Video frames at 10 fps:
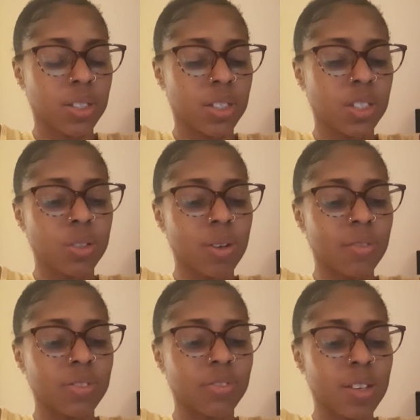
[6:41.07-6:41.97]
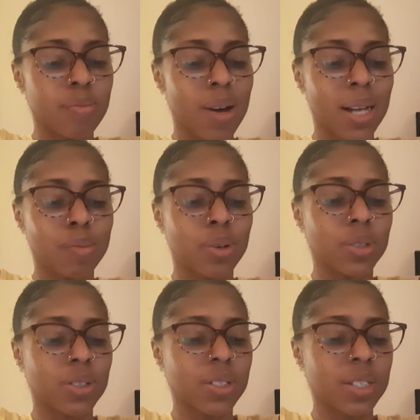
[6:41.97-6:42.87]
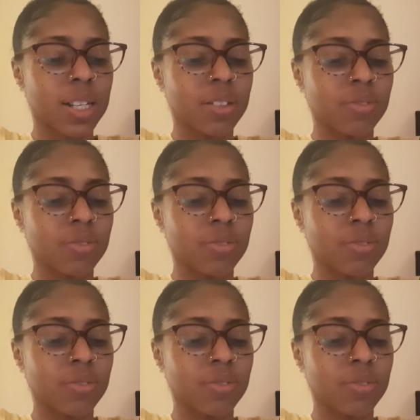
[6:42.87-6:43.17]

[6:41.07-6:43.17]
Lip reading: You don't have to feel bad about yourself,